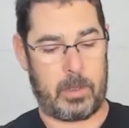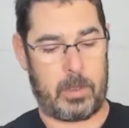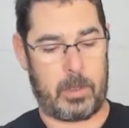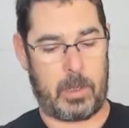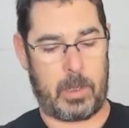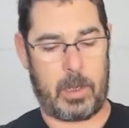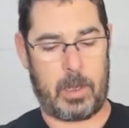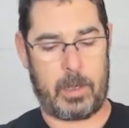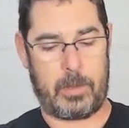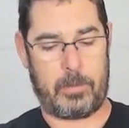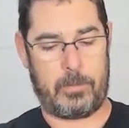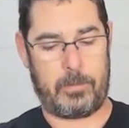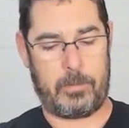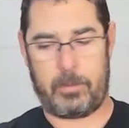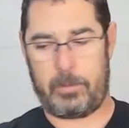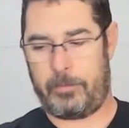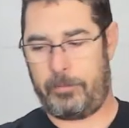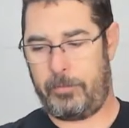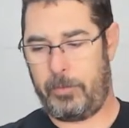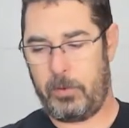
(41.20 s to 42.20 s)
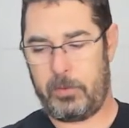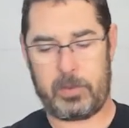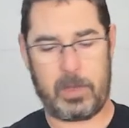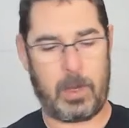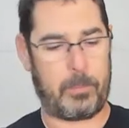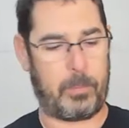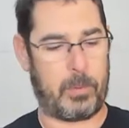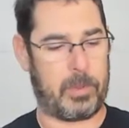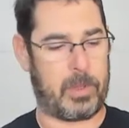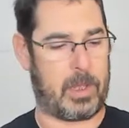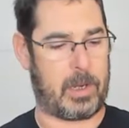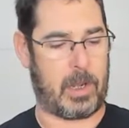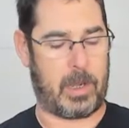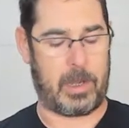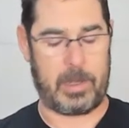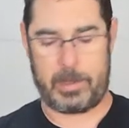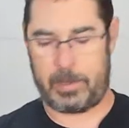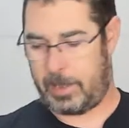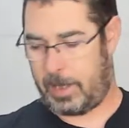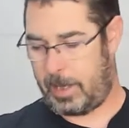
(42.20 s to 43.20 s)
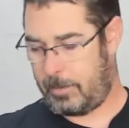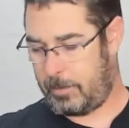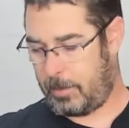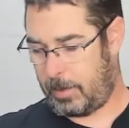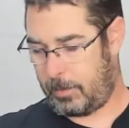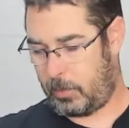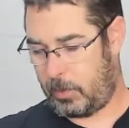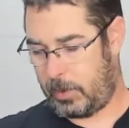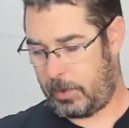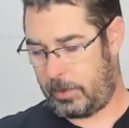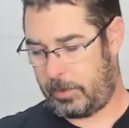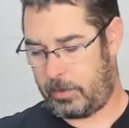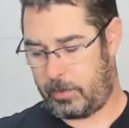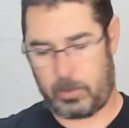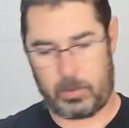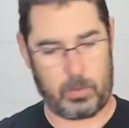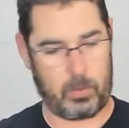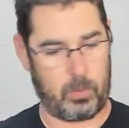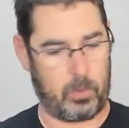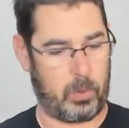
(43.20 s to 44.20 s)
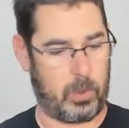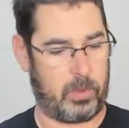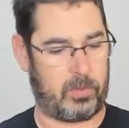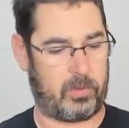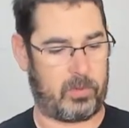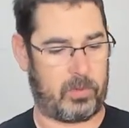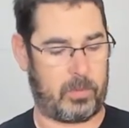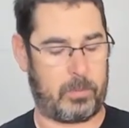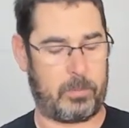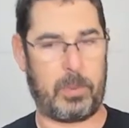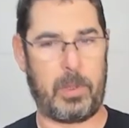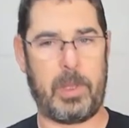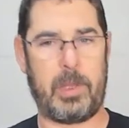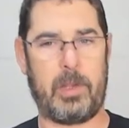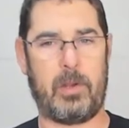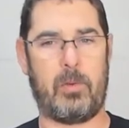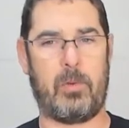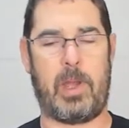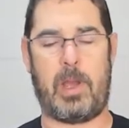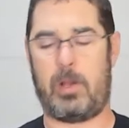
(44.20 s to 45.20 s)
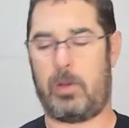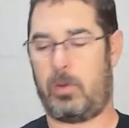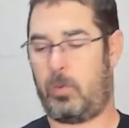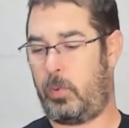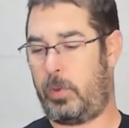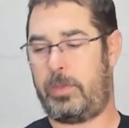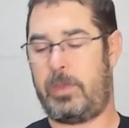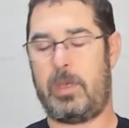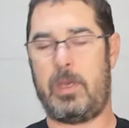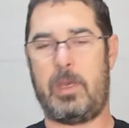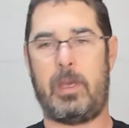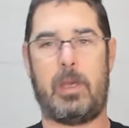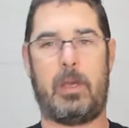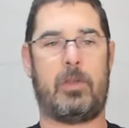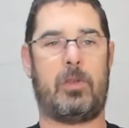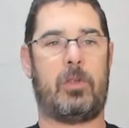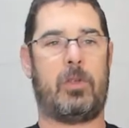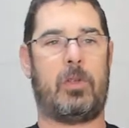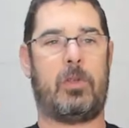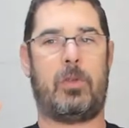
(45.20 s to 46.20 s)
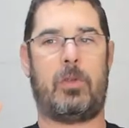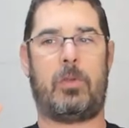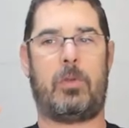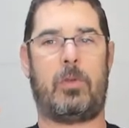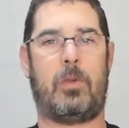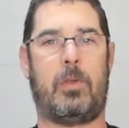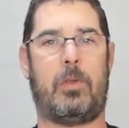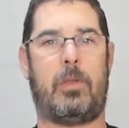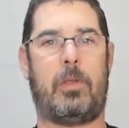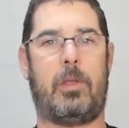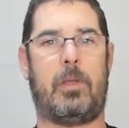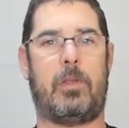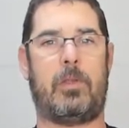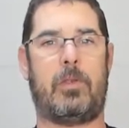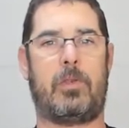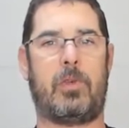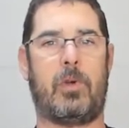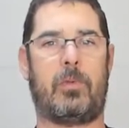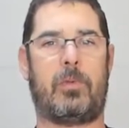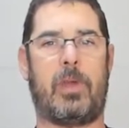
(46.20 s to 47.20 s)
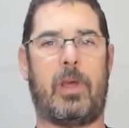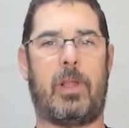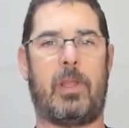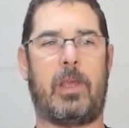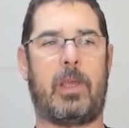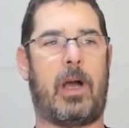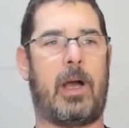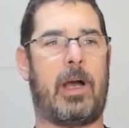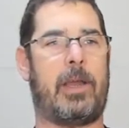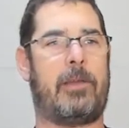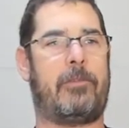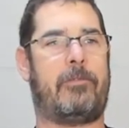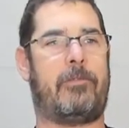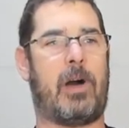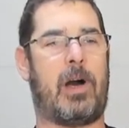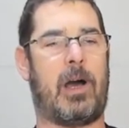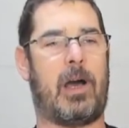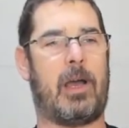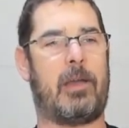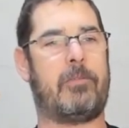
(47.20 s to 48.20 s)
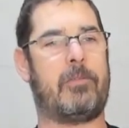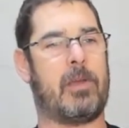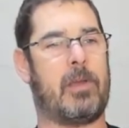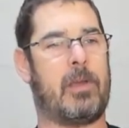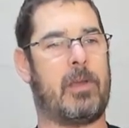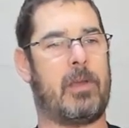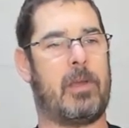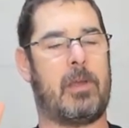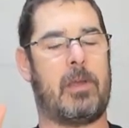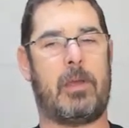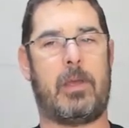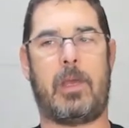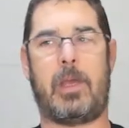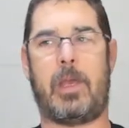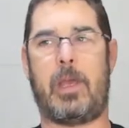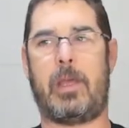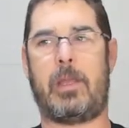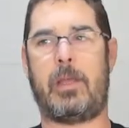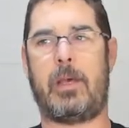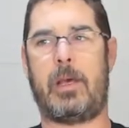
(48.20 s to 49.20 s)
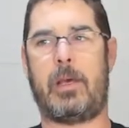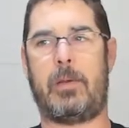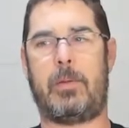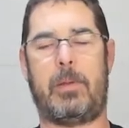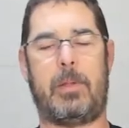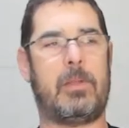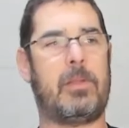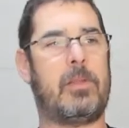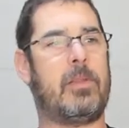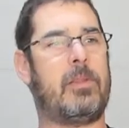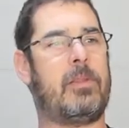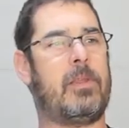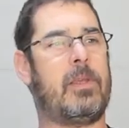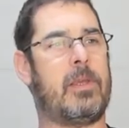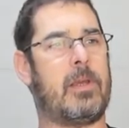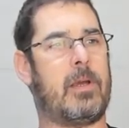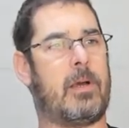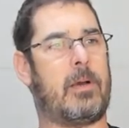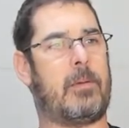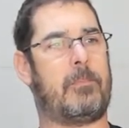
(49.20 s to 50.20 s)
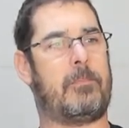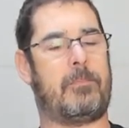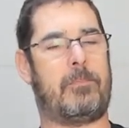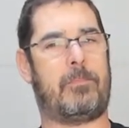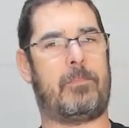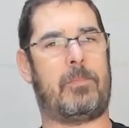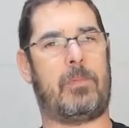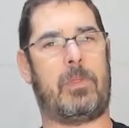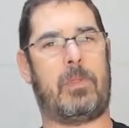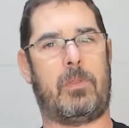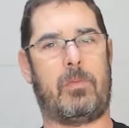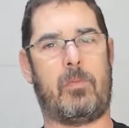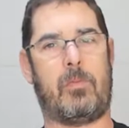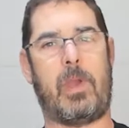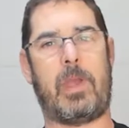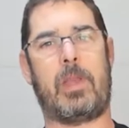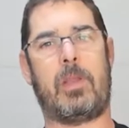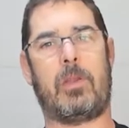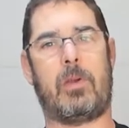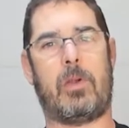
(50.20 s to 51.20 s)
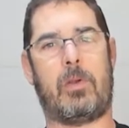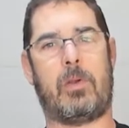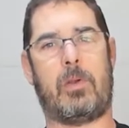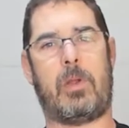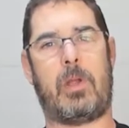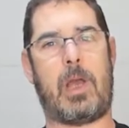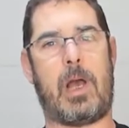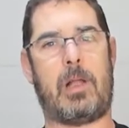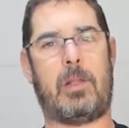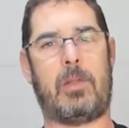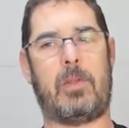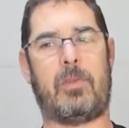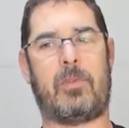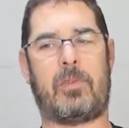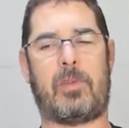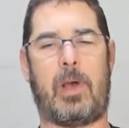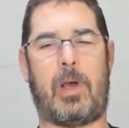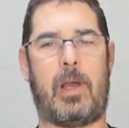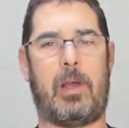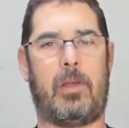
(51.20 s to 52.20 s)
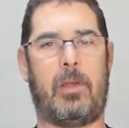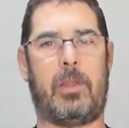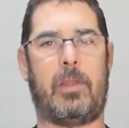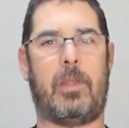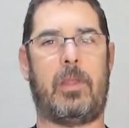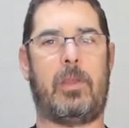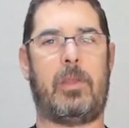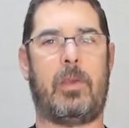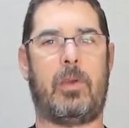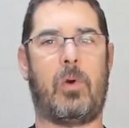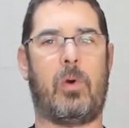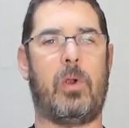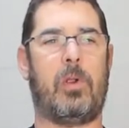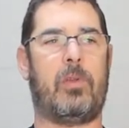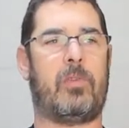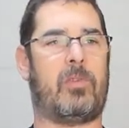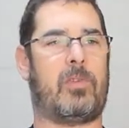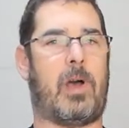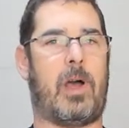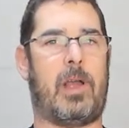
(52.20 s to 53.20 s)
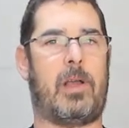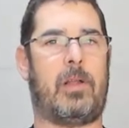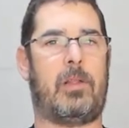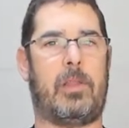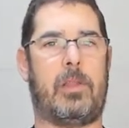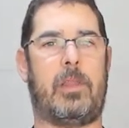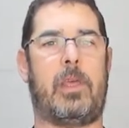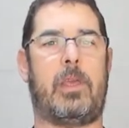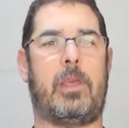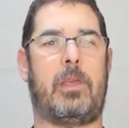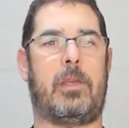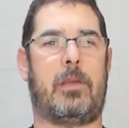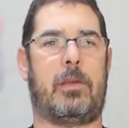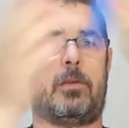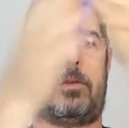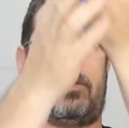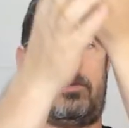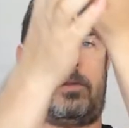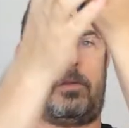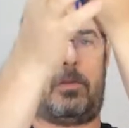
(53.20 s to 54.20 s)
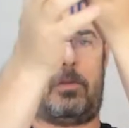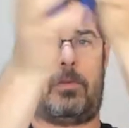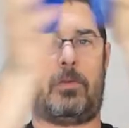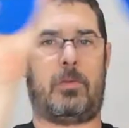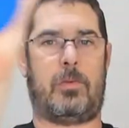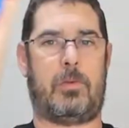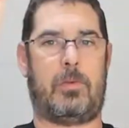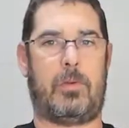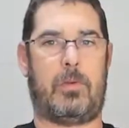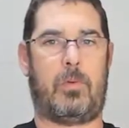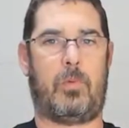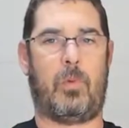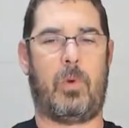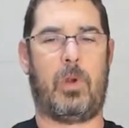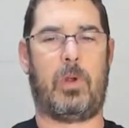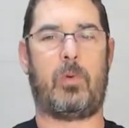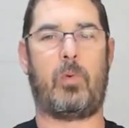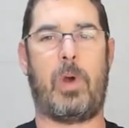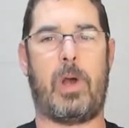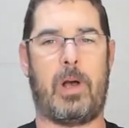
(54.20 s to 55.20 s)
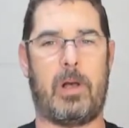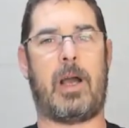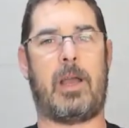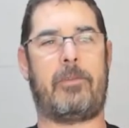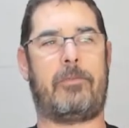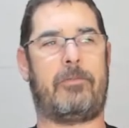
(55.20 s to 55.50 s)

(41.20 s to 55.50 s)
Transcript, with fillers: the first couple that I came up with was playing around with the Joel Telling High Five, and did the regular outlet style and the Decora style, and they work well.